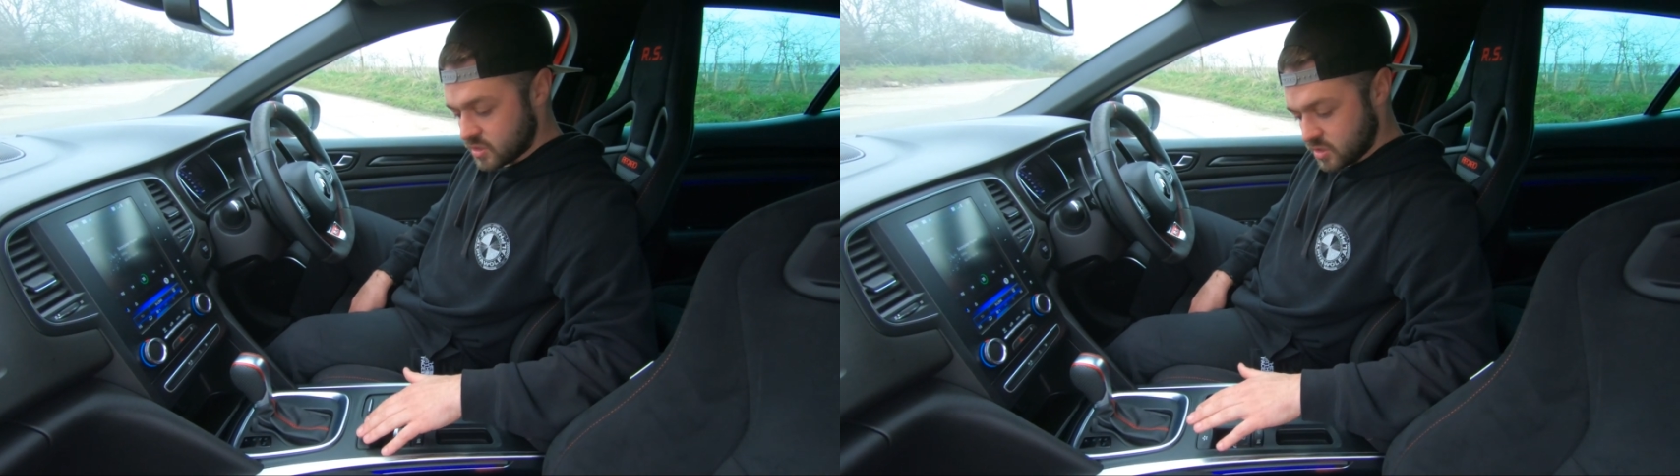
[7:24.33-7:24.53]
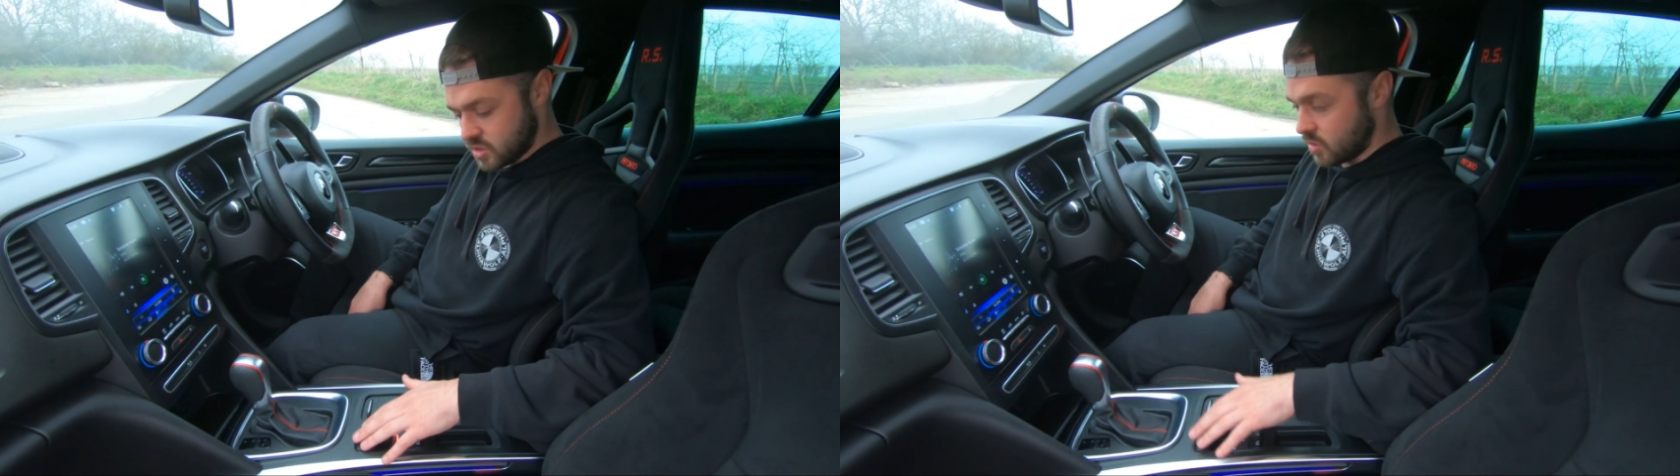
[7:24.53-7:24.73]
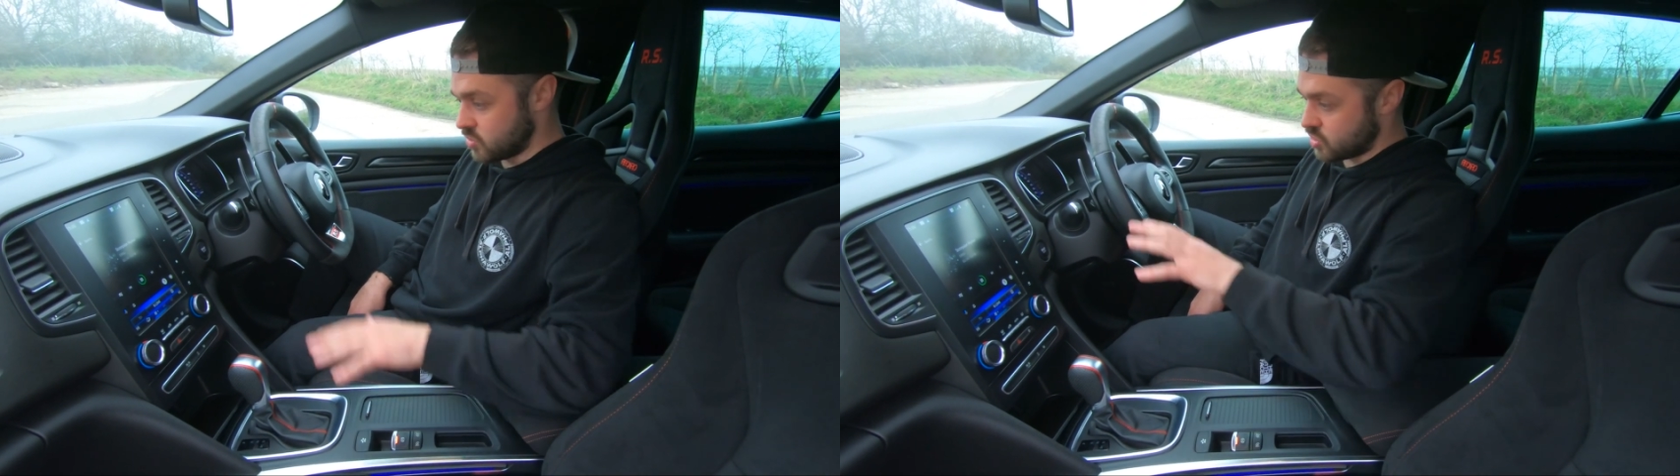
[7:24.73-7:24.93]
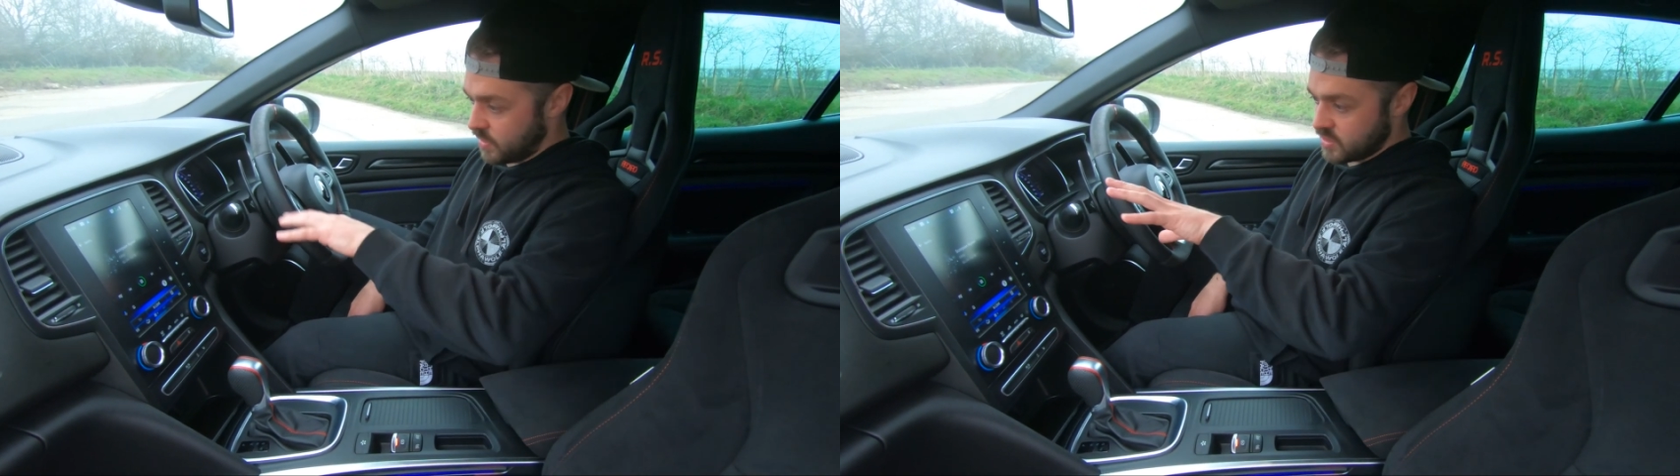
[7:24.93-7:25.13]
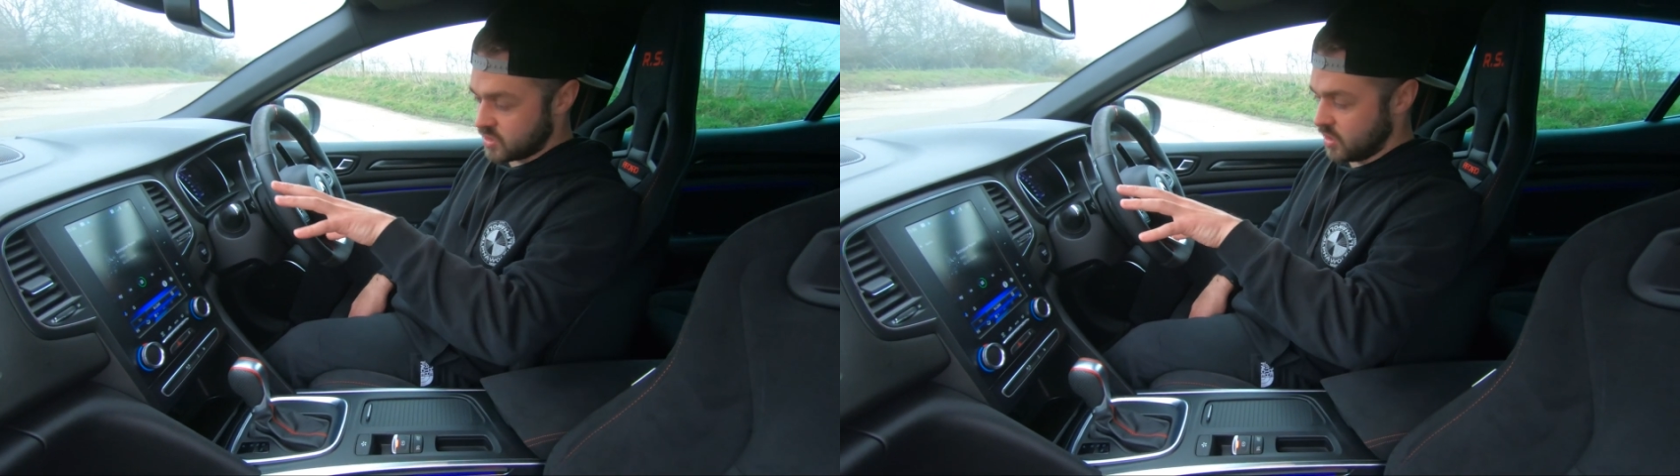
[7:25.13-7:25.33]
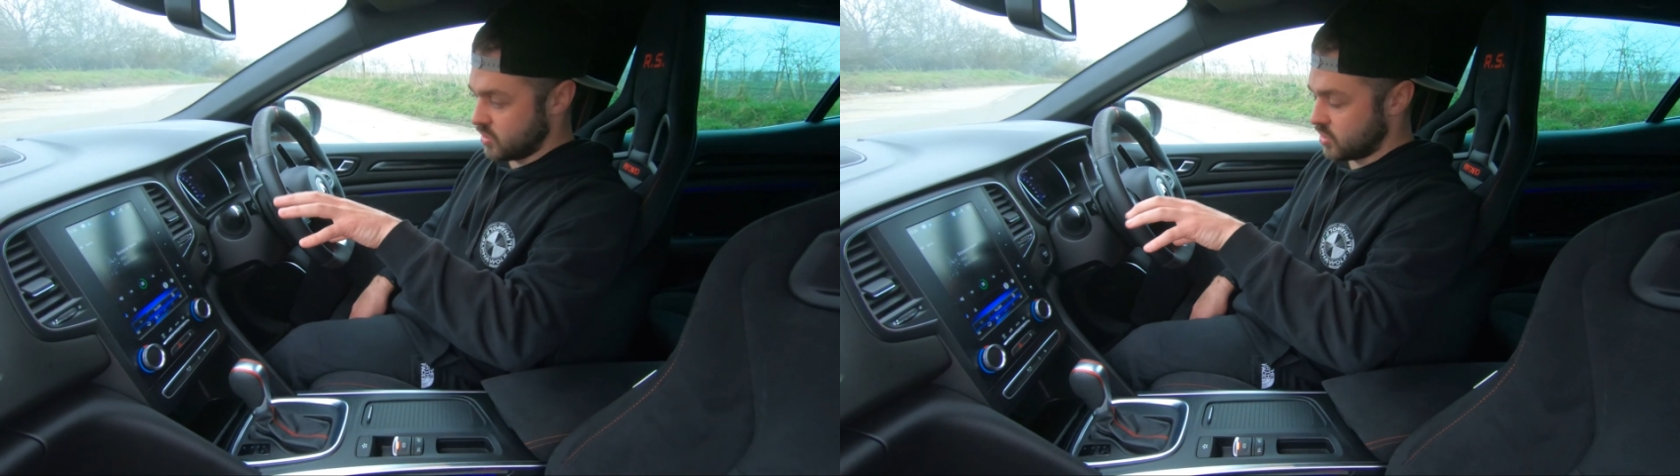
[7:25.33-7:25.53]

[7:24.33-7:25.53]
so this goes straight to like